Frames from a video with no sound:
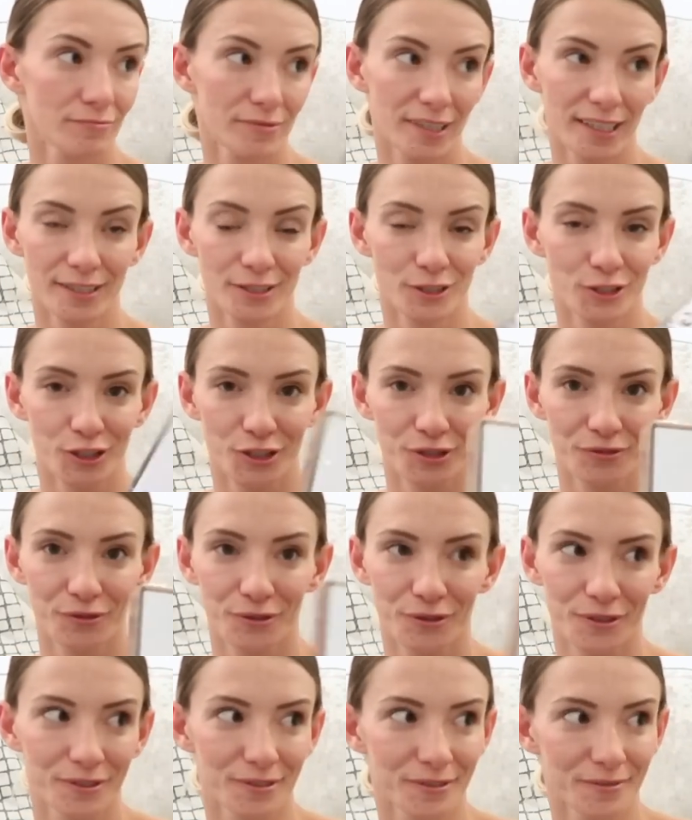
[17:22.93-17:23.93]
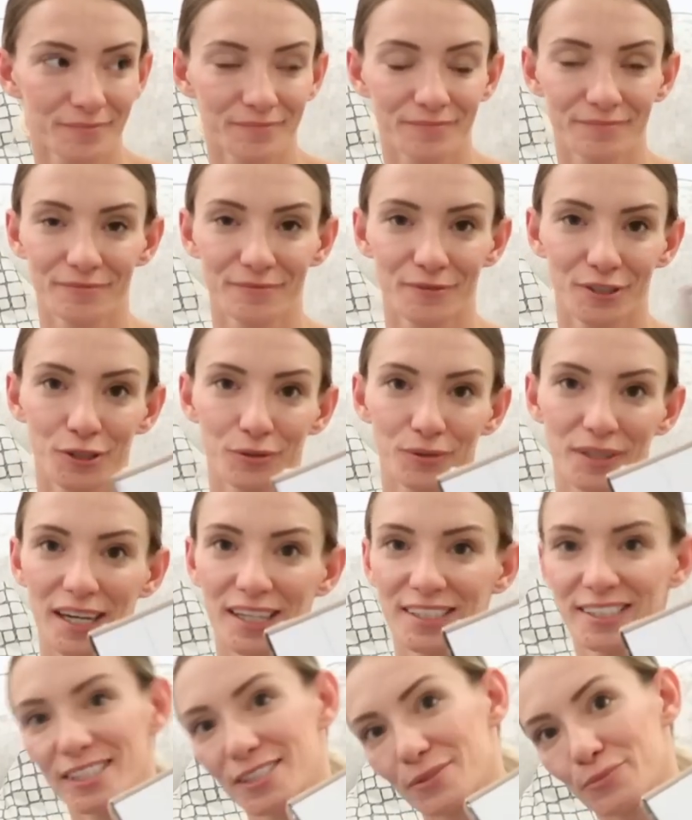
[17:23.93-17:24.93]
These are just for the
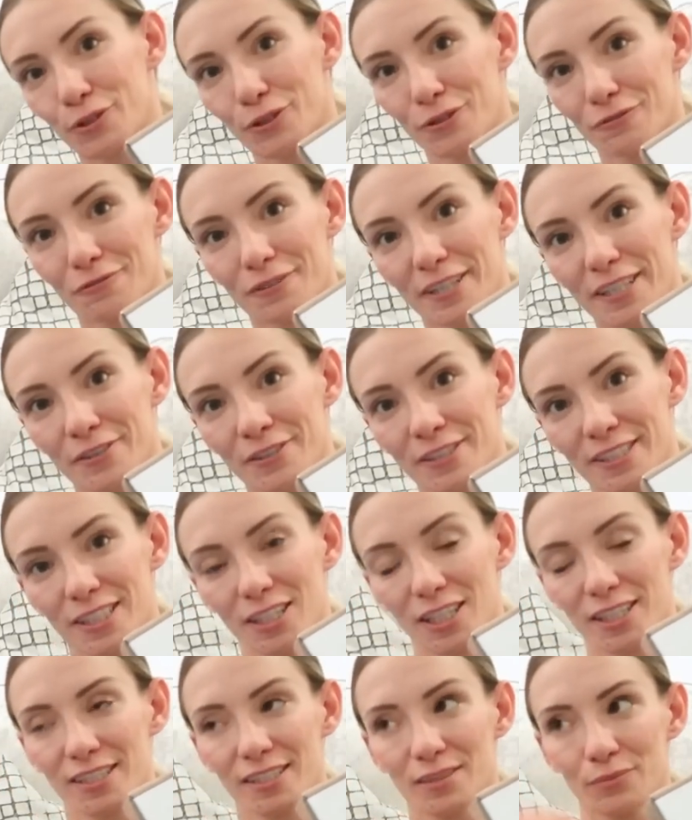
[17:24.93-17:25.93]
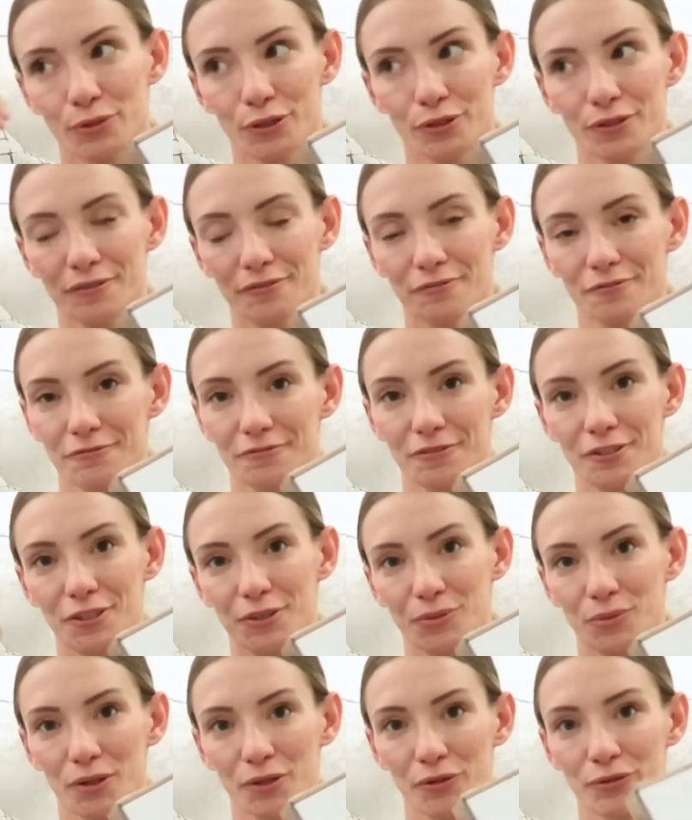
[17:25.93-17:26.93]
unit. I didn't put the three on, did I? I didn't put the
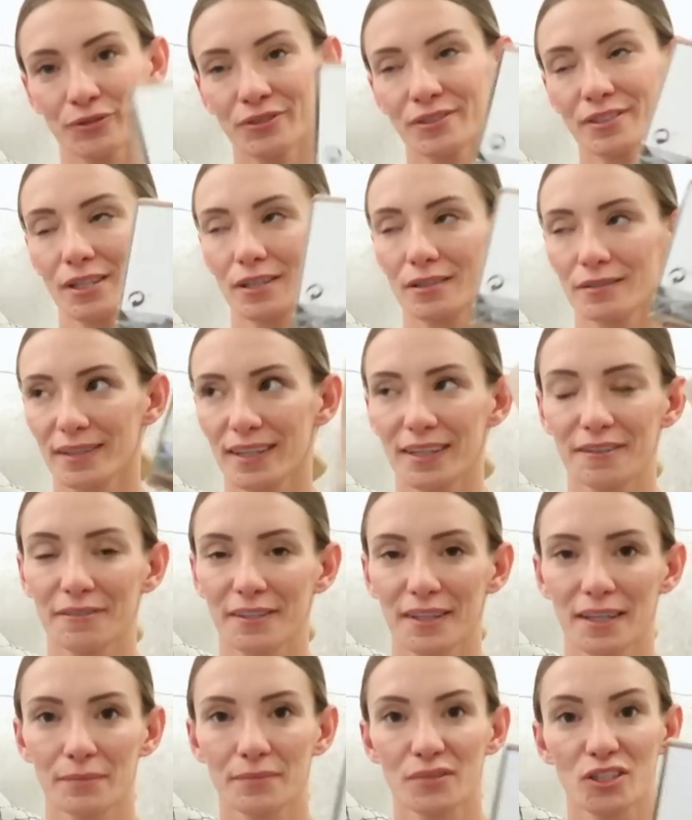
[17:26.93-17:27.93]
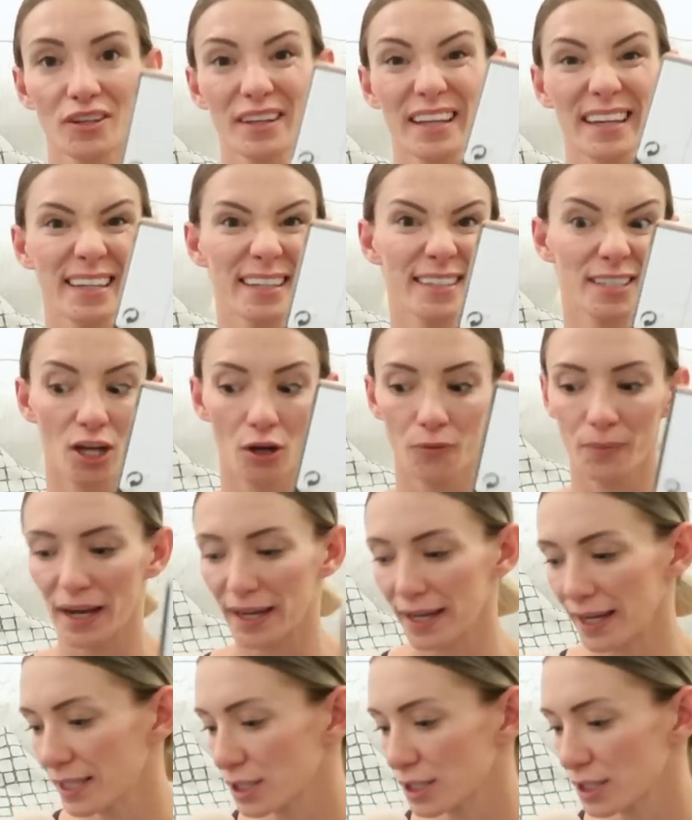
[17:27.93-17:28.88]
third one on, so they're for them, so they need to go back.